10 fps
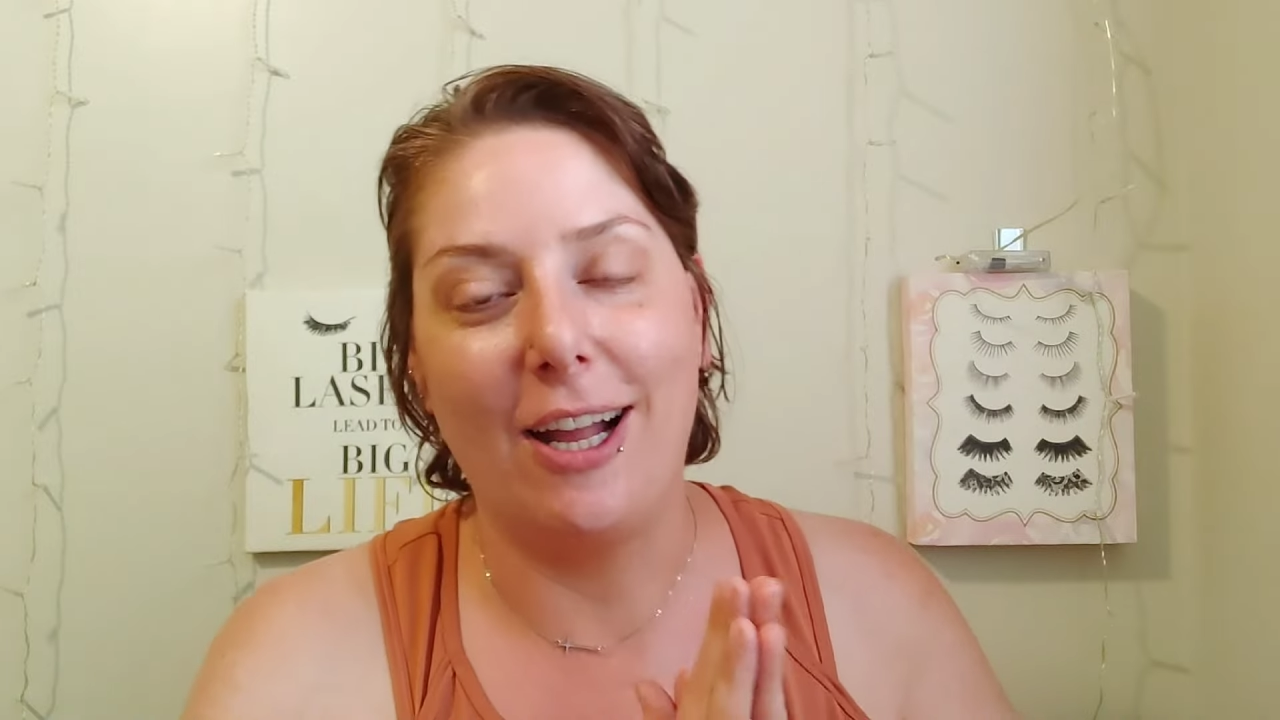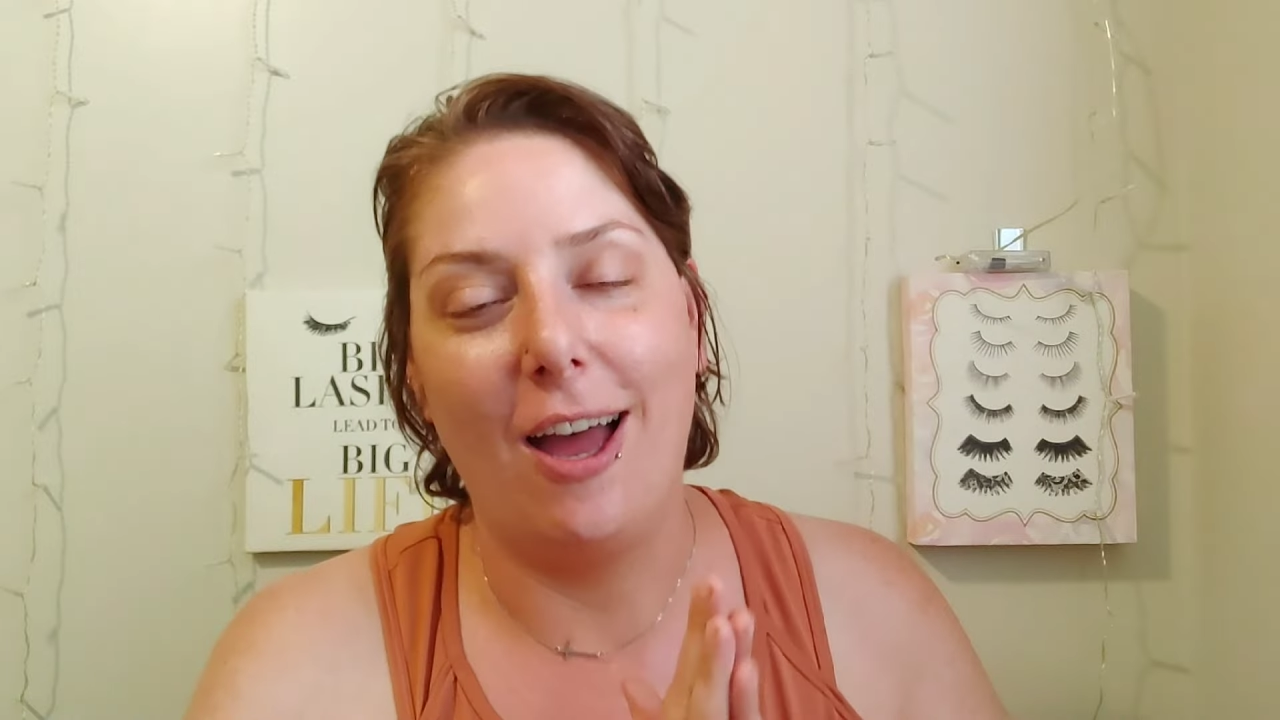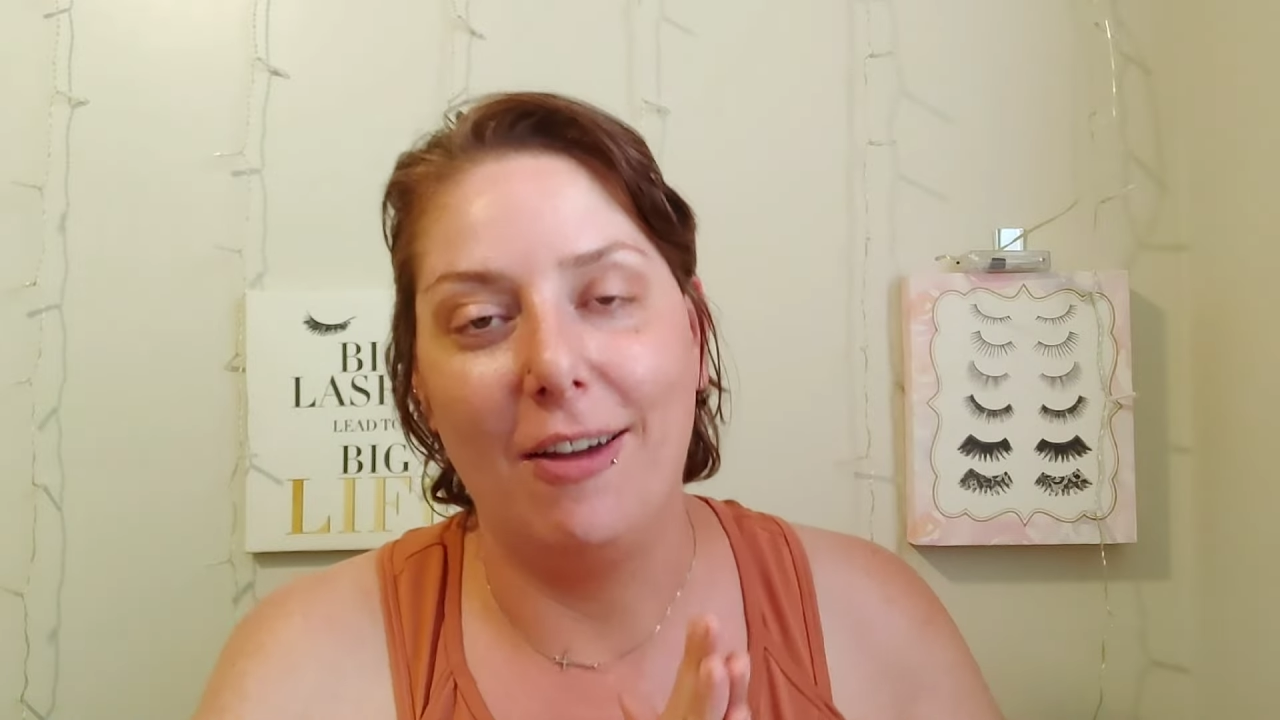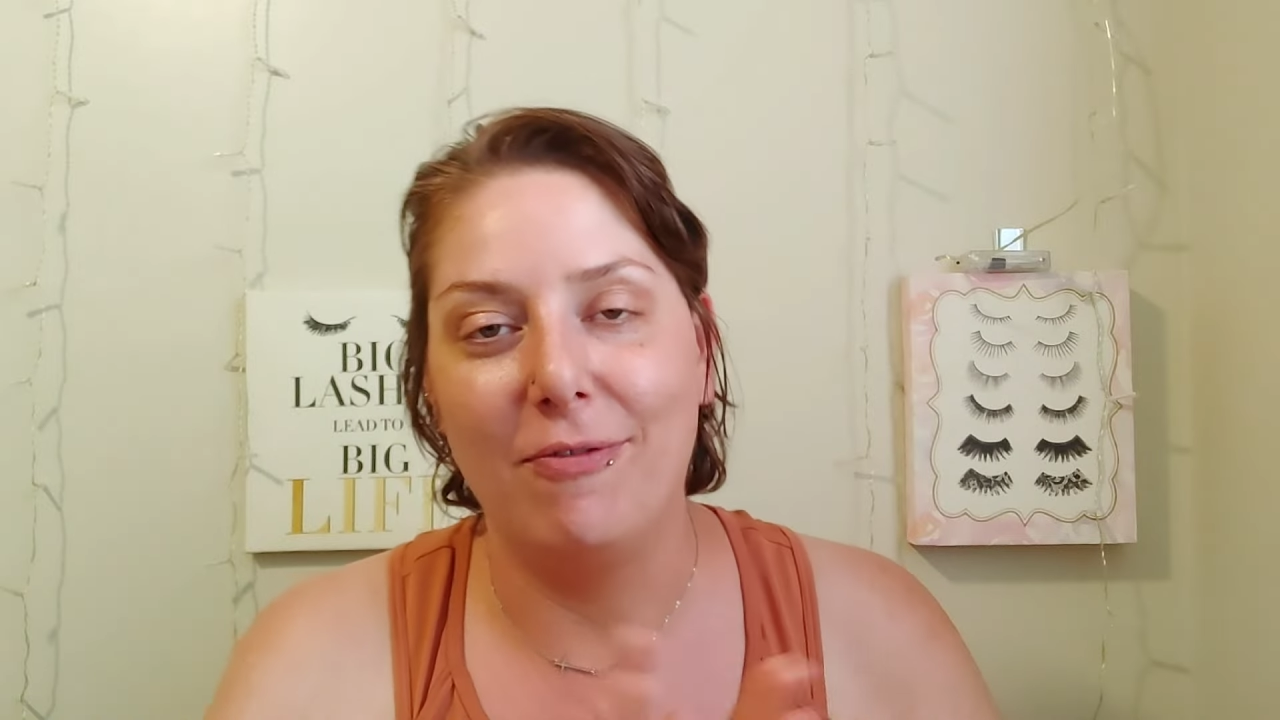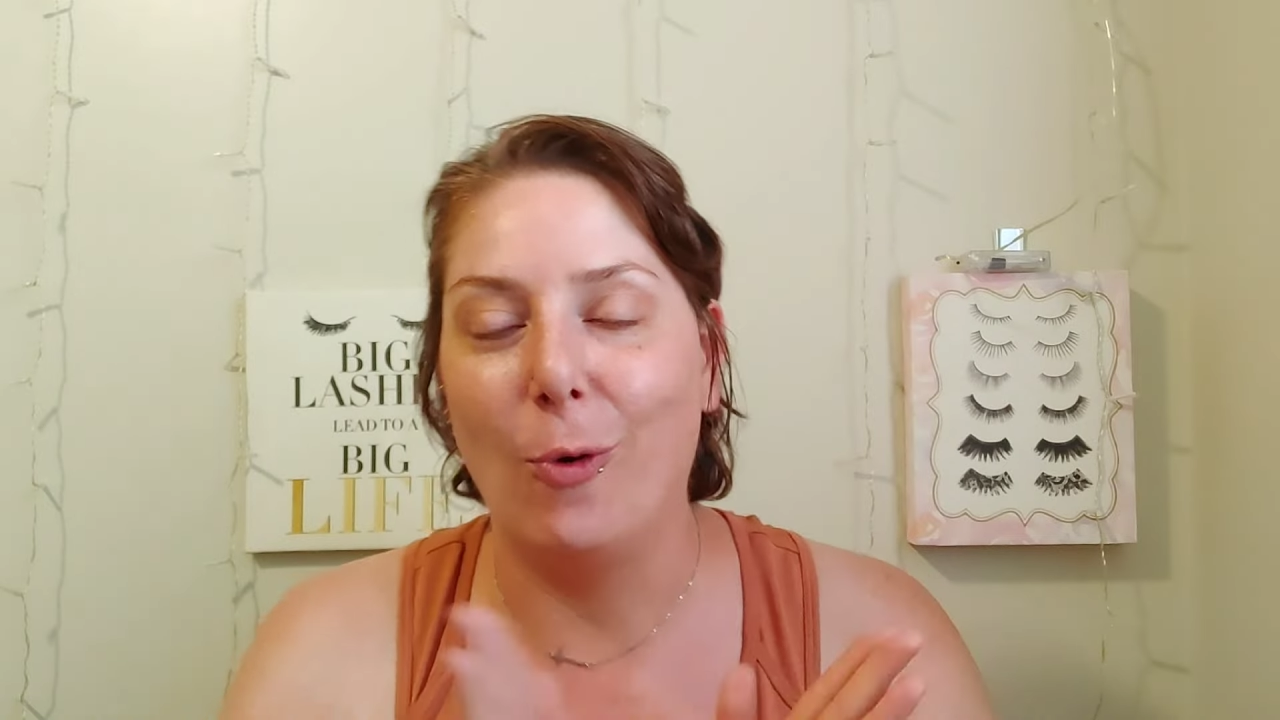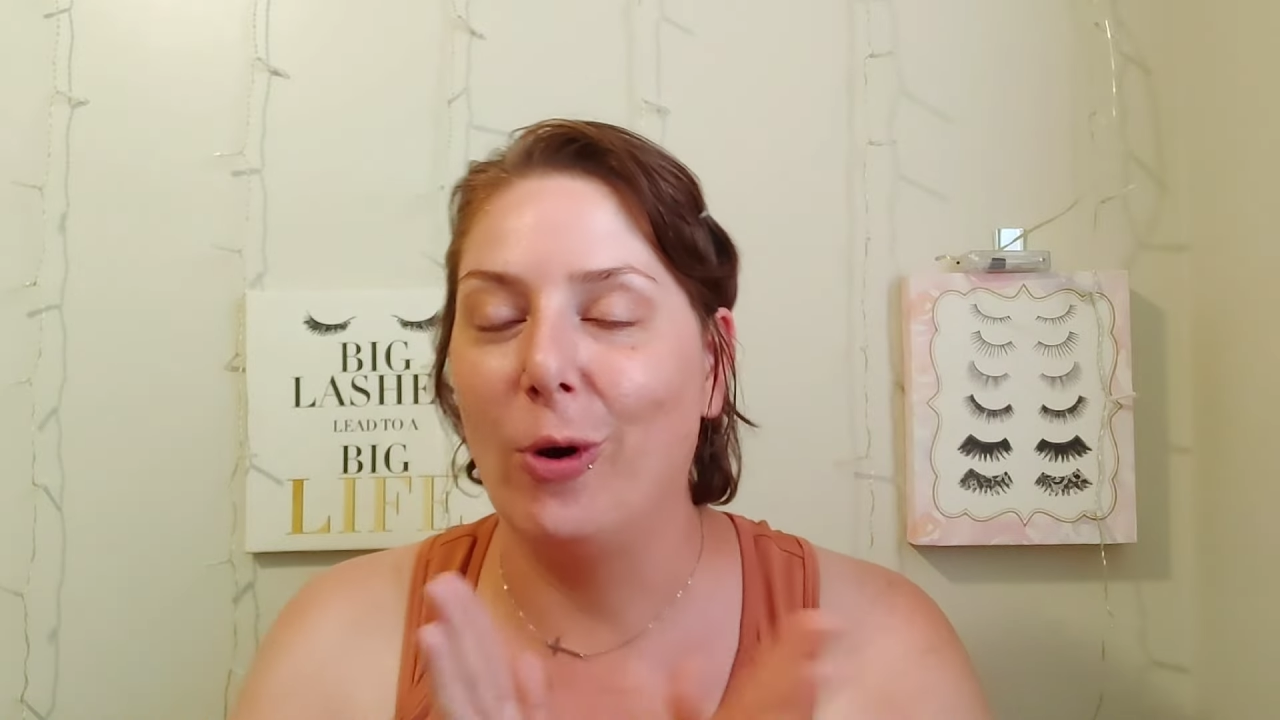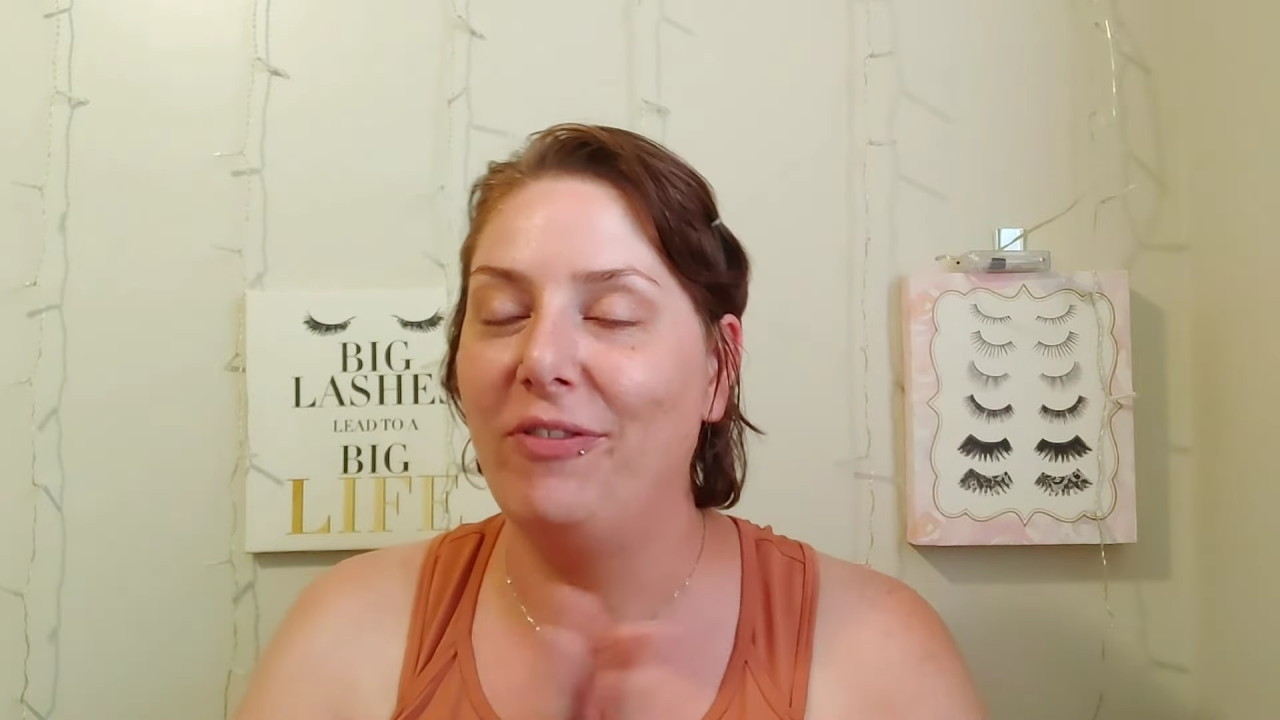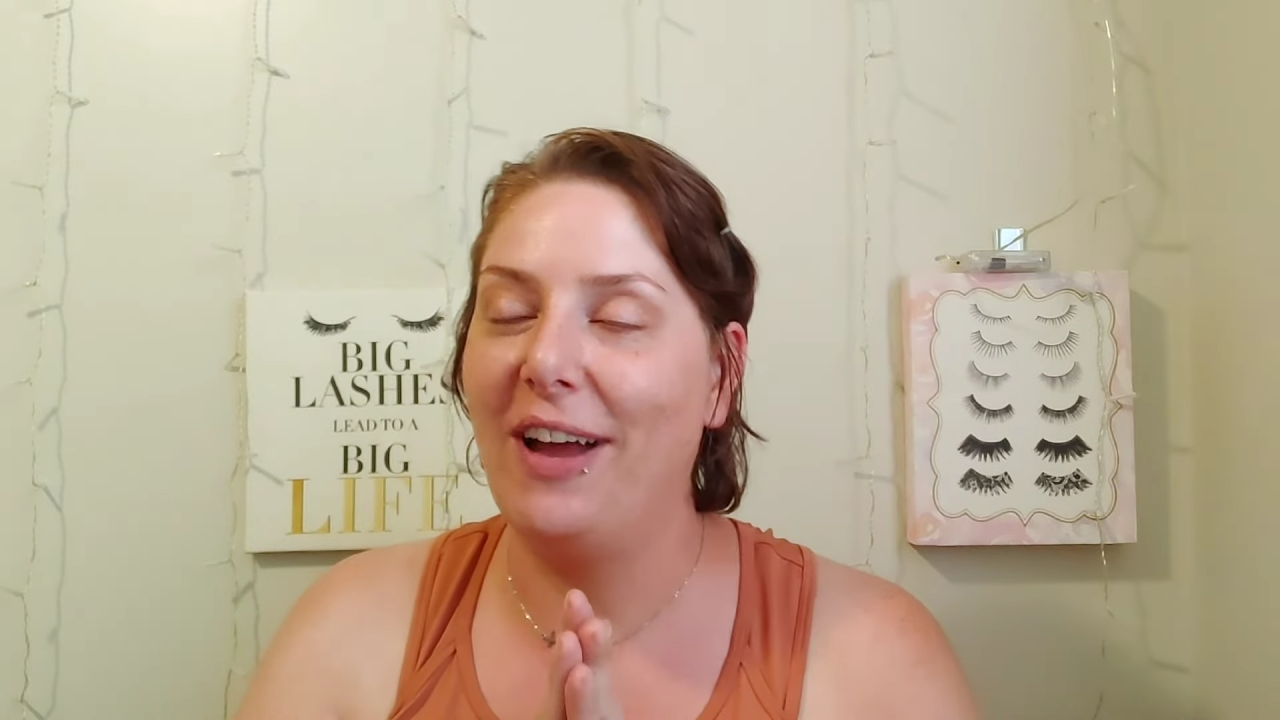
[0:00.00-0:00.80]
got for